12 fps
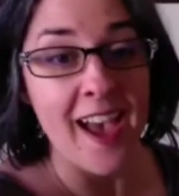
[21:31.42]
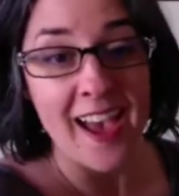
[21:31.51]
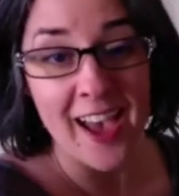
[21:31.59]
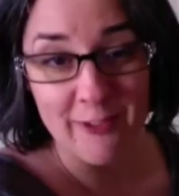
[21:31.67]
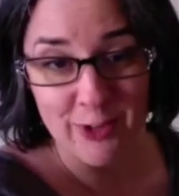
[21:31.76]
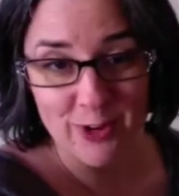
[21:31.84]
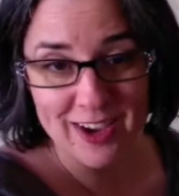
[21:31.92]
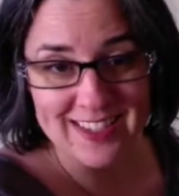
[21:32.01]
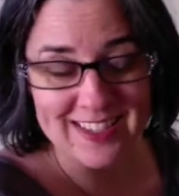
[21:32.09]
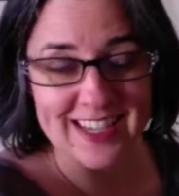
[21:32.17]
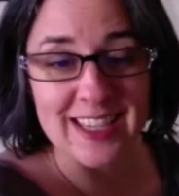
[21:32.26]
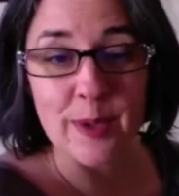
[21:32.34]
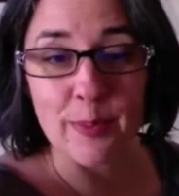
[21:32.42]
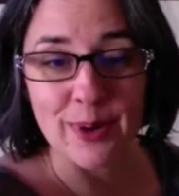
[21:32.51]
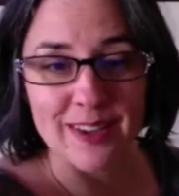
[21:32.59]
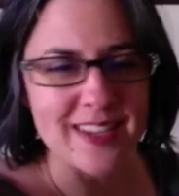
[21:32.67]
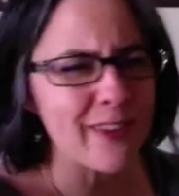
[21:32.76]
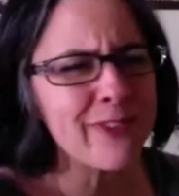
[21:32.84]
Have you guys seen the
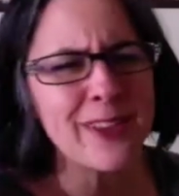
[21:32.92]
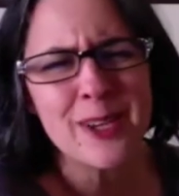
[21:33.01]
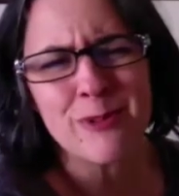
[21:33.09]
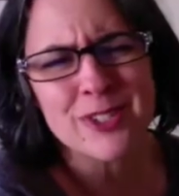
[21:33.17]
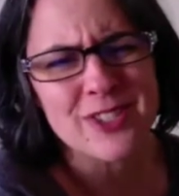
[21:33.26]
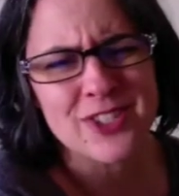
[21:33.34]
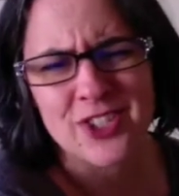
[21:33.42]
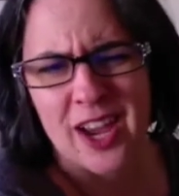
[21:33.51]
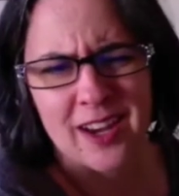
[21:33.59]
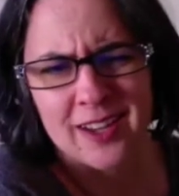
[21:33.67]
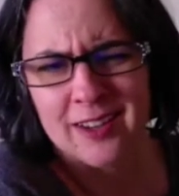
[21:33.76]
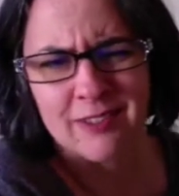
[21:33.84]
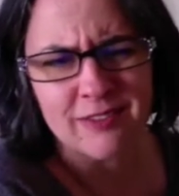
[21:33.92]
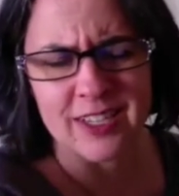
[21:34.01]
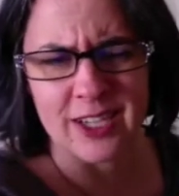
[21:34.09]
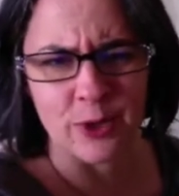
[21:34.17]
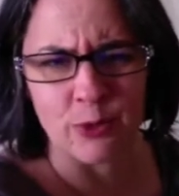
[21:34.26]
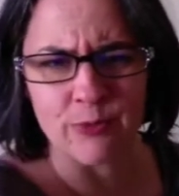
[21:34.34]
I feel like we're just chatting,
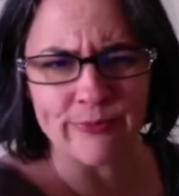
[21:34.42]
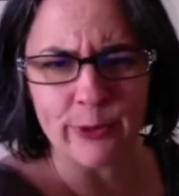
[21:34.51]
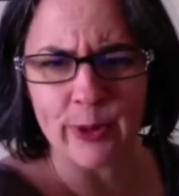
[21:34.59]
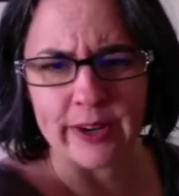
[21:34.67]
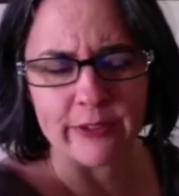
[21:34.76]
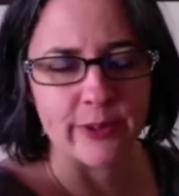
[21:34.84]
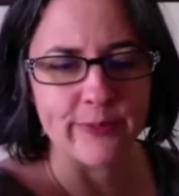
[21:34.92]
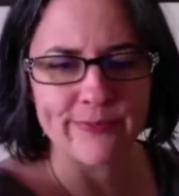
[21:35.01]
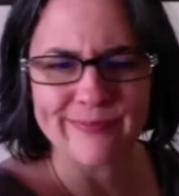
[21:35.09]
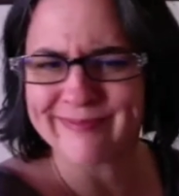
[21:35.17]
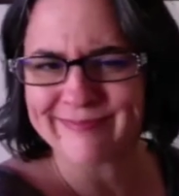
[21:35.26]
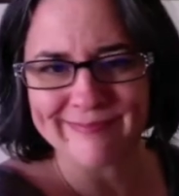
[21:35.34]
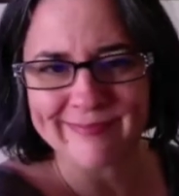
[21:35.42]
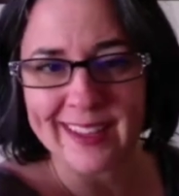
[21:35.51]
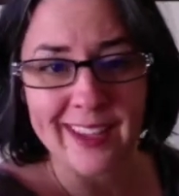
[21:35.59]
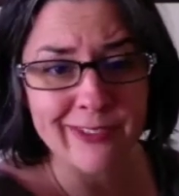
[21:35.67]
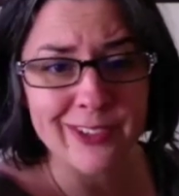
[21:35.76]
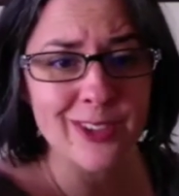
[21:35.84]
whatever.
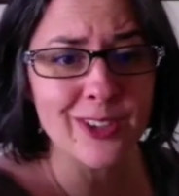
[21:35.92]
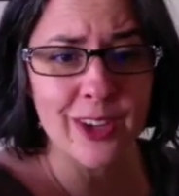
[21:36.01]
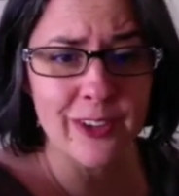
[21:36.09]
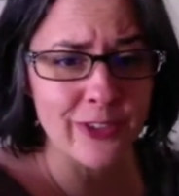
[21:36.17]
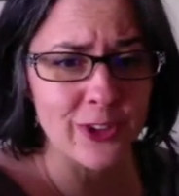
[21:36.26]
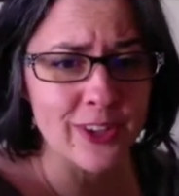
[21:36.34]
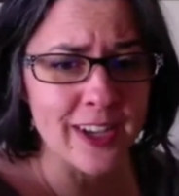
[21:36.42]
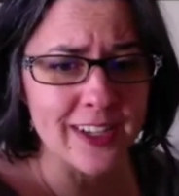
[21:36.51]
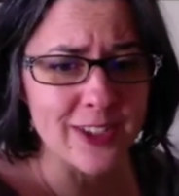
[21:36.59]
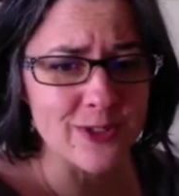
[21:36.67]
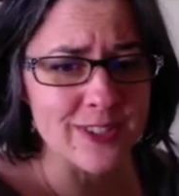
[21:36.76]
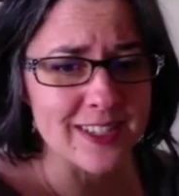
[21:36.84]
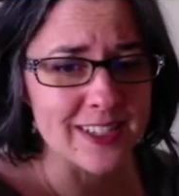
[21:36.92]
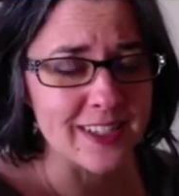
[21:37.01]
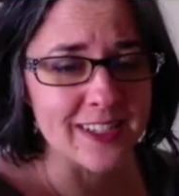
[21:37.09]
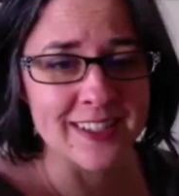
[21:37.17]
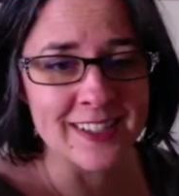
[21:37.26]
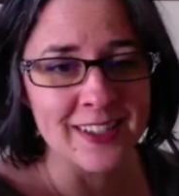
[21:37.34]
If you're not interested
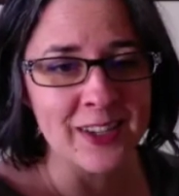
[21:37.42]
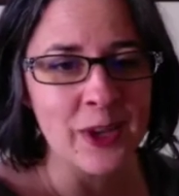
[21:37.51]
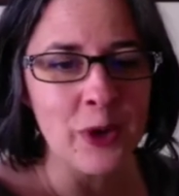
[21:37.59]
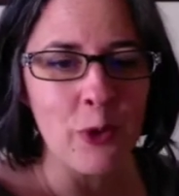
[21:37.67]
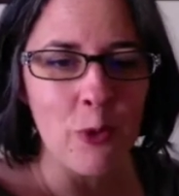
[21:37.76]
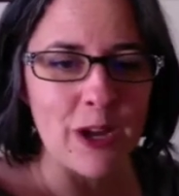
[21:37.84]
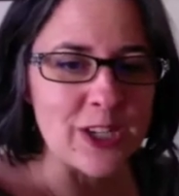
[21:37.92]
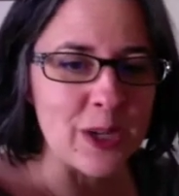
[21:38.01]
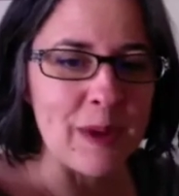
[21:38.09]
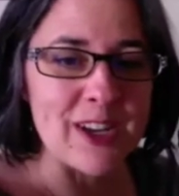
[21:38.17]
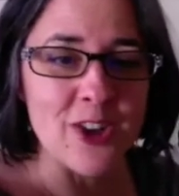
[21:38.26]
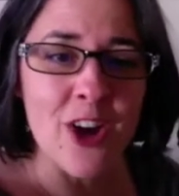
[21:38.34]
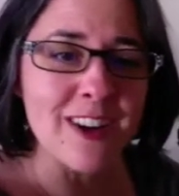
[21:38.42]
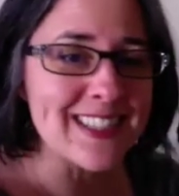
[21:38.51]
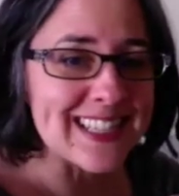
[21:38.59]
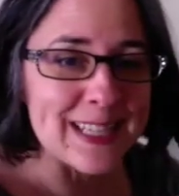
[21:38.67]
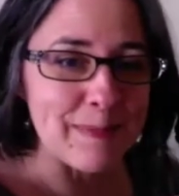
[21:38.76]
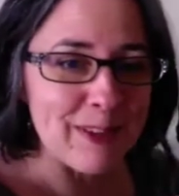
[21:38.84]
in watching my dog's
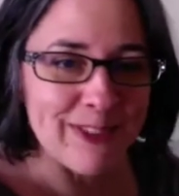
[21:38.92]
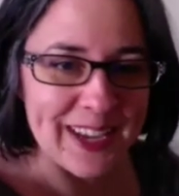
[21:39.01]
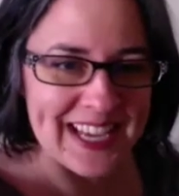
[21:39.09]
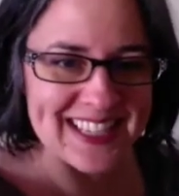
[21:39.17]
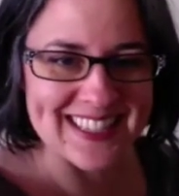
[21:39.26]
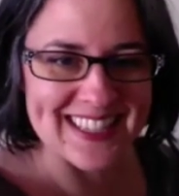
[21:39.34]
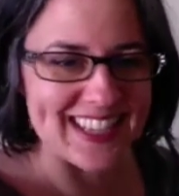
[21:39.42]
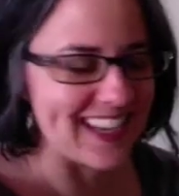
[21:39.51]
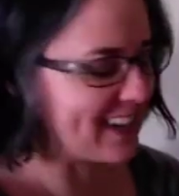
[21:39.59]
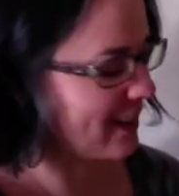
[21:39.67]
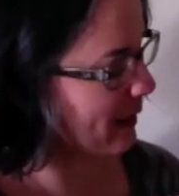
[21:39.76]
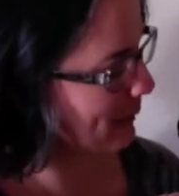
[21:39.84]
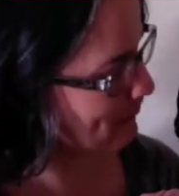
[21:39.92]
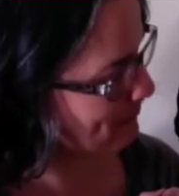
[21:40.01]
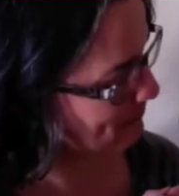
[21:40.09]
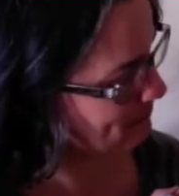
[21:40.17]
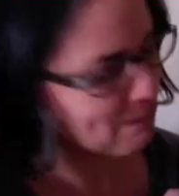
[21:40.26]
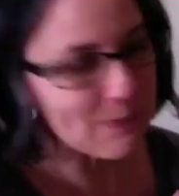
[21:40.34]
sleepy face, then
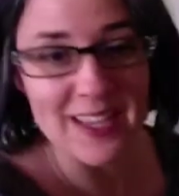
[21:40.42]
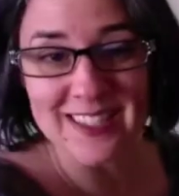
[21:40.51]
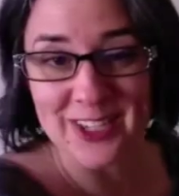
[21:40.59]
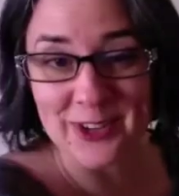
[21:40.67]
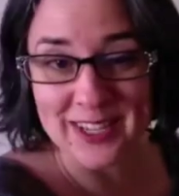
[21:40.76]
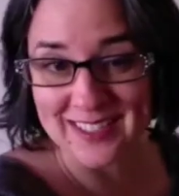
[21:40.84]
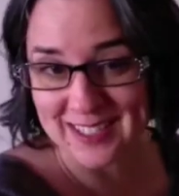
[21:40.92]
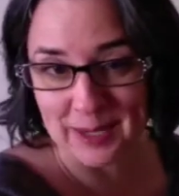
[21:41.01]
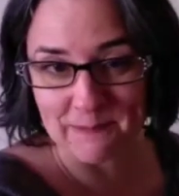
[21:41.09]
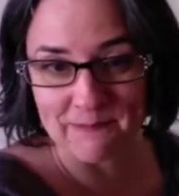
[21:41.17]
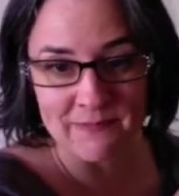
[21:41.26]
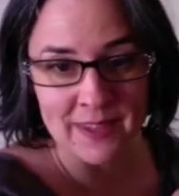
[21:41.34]
I'll see you next time.